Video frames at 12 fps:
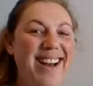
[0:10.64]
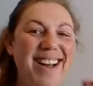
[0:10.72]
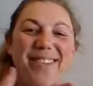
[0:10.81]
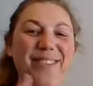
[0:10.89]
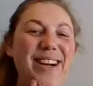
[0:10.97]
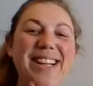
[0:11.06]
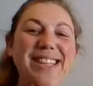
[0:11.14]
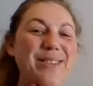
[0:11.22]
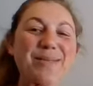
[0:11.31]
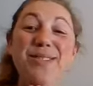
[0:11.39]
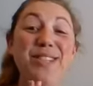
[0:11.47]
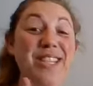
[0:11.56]

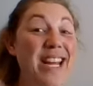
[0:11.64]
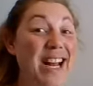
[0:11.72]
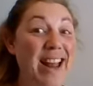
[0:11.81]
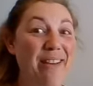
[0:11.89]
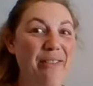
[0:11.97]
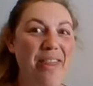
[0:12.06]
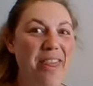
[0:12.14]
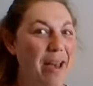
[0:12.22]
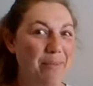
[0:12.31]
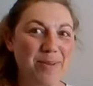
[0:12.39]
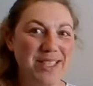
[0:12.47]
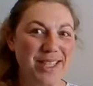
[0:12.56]
welcome to the 11th
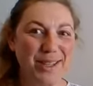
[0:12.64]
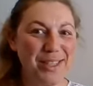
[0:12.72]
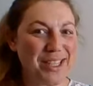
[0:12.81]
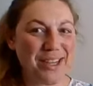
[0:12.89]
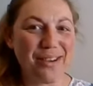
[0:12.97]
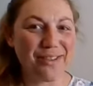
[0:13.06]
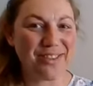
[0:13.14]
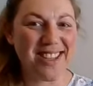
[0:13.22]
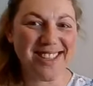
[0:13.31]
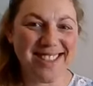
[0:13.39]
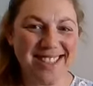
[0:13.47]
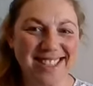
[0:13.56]
episode of
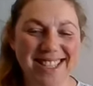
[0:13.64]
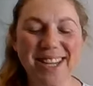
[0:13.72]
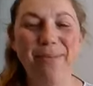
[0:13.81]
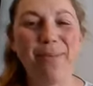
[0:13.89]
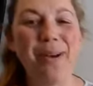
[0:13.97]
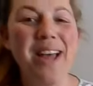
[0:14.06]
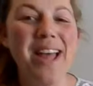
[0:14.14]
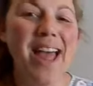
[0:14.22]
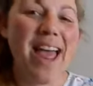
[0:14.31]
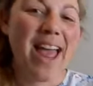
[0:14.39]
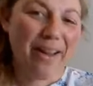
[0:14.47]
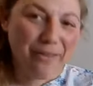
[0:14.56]
Rustie Sheep.
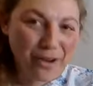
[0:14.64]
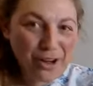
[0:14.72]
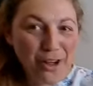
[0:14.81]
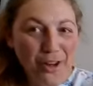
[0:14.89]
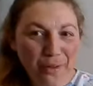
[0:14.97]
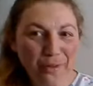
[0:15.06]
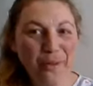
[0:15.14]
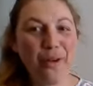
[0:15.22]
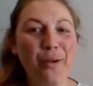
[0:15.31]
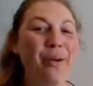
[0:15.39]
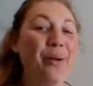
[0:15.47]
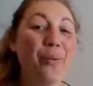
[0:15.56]
If you're a new
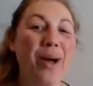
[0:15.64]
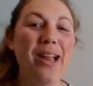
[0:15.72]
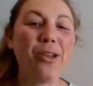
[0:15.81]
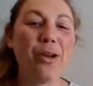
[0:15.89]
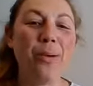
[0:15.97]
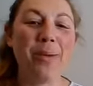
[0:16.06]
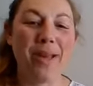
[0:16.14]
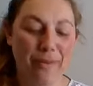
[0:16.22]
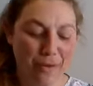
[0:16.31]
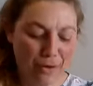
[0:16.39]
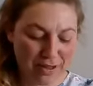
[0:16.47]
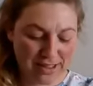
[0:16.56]
viewer, welcome. If
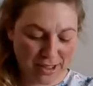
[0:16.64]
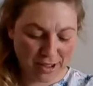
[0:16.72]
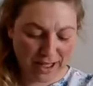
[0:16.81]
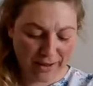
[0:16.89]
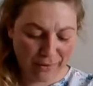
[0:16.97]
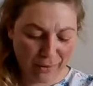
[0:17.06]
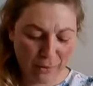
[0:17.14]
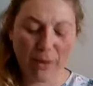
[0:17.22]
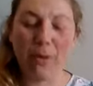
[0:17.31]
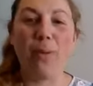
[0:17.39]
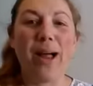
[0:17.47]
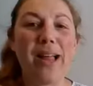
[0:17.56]
you're a returning viewer,
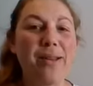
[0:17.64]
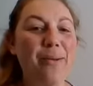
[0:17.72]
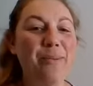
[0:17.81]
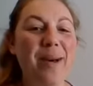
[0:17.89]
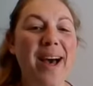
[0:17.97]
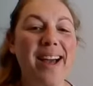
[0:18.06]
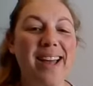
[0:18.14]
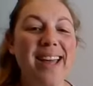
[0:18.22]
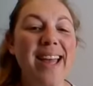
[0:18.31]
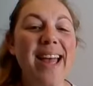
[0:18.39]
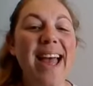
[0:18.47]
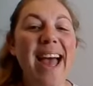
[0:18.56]
welcome back.
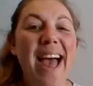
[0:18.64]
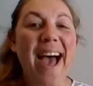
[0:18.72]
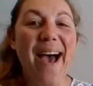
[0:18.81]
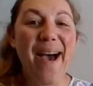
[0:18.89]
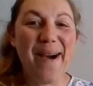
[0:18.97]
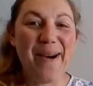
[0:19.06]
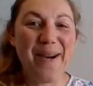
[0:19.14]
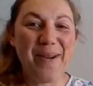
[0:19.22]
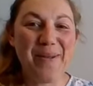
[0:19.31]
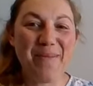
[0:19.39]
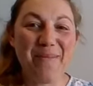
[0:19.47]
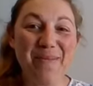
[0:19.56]

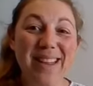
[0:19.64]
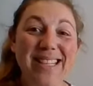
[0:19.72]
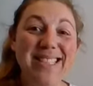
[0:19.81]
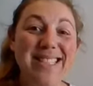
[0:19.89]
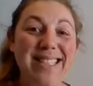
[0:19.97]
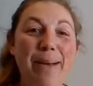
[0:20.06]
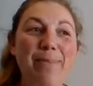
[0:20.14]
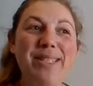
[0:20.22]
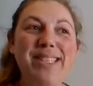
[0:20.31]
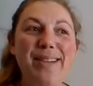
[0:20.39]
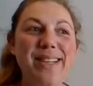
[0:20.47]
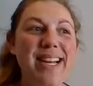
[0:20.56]
This is
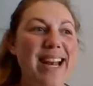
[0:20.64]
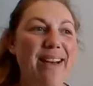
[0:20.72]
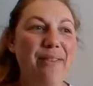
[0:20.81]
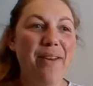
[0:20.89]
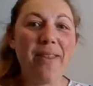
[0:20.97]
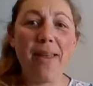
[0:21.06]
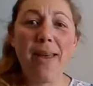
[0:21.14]
episode 11.